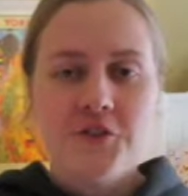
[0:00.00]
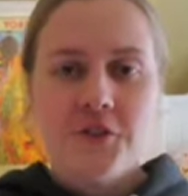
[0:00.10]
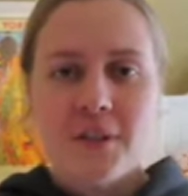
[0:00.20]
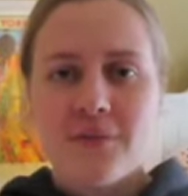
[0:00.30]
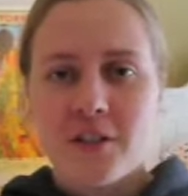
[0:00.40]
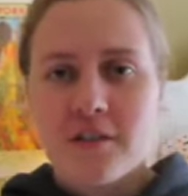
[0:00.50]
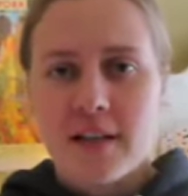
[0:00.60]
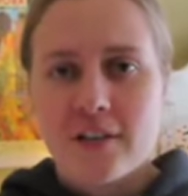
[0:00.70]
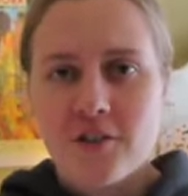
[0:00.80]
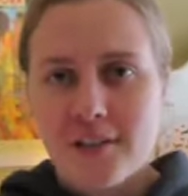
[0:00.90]
2 different
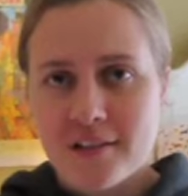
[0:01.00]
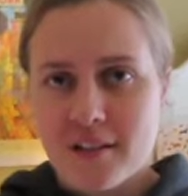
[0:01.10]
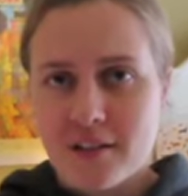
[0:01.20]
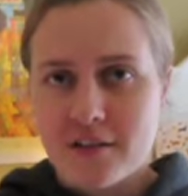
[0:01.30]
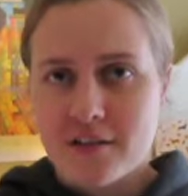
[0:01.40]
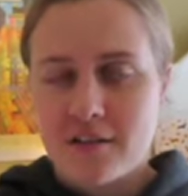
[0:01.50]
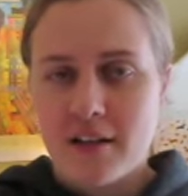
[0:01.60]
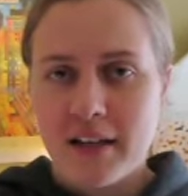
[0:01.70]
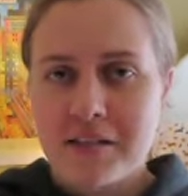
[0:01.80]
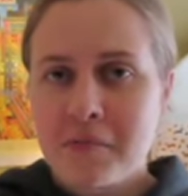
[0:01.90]
sections. There's
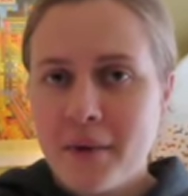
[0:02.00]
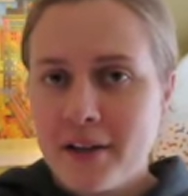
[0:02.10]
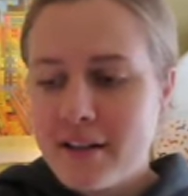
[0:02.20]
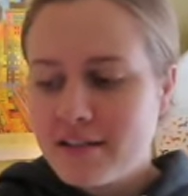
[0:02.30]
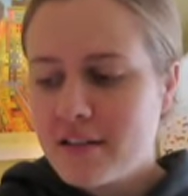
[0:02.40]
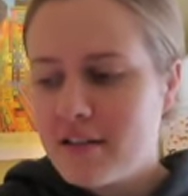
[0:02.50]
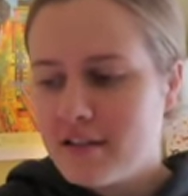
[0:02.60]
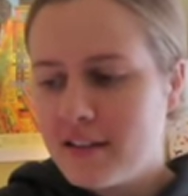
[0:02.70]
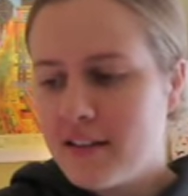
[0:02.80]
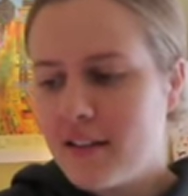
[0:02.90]

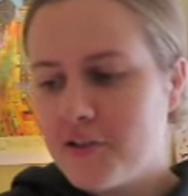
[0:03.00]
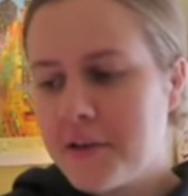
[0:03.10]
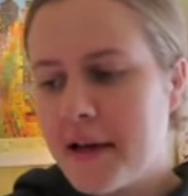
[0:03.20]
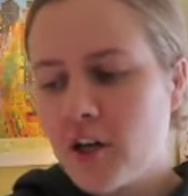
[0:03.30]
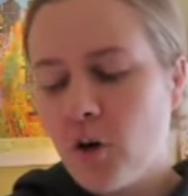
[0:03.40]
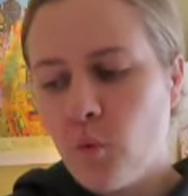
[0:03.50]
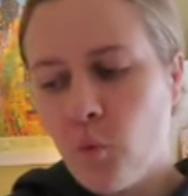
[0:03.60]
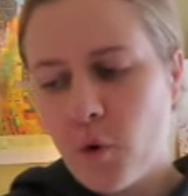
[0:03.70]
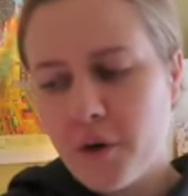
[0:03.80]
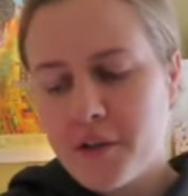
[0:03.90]
experiences and then there's like
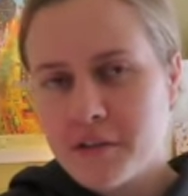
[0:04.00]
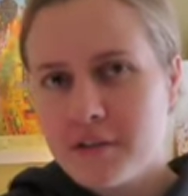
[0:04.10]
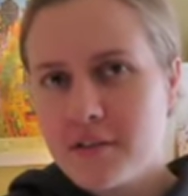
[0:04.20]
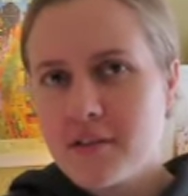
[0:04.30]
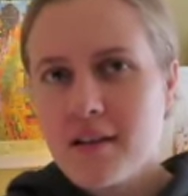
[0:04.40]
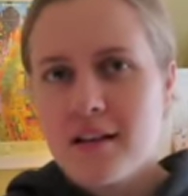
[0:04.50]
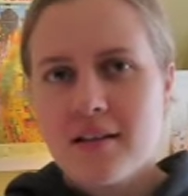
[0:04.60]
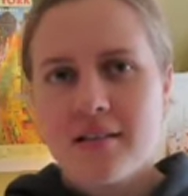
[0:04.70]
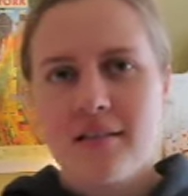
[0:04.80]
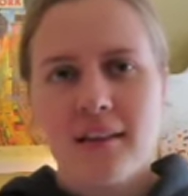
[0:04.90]
awards
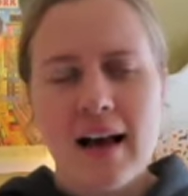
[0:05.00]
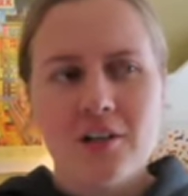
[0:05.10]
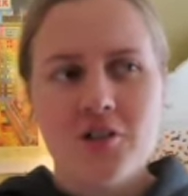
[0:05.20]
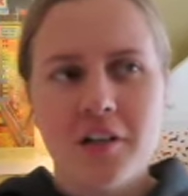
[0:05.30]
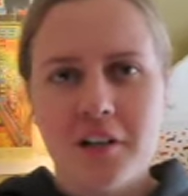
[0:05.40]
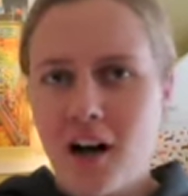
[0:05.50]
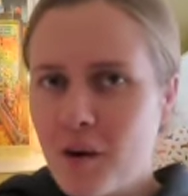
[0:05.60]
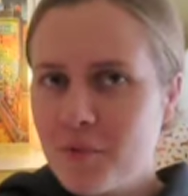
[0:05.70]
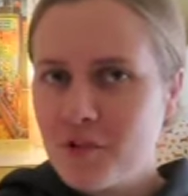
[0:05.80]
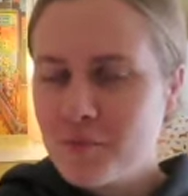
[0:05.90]
/
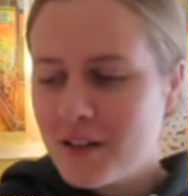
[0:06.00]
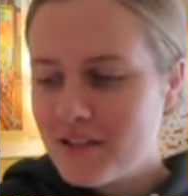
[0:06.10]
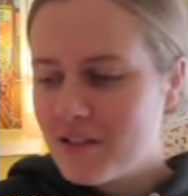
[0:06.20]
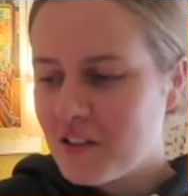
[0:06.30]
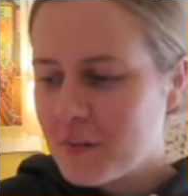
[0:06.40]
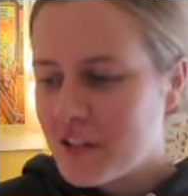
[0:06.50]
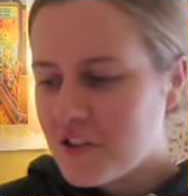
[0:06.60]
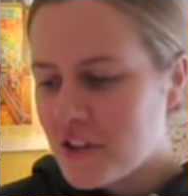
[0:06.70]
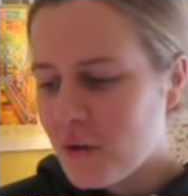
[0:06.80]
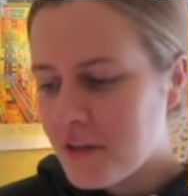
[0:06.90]
accomplishments. So I'm going to
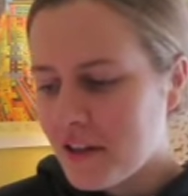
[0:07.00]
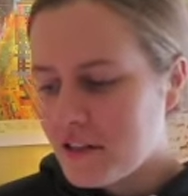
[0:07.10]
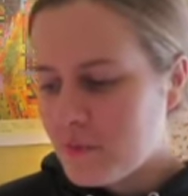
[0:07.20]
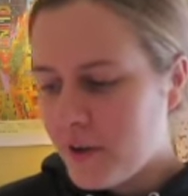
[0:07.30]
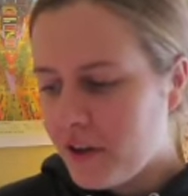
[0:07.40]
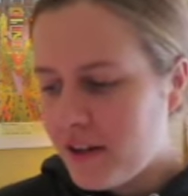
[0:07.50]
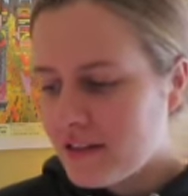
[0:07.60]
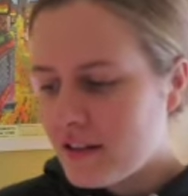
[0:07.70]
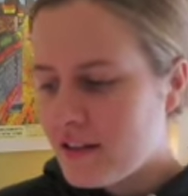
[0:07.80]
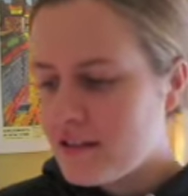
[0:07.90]
start with
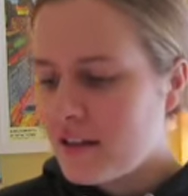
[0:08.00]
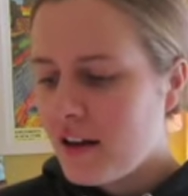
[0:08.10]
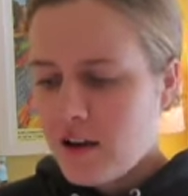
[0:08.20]
experiences.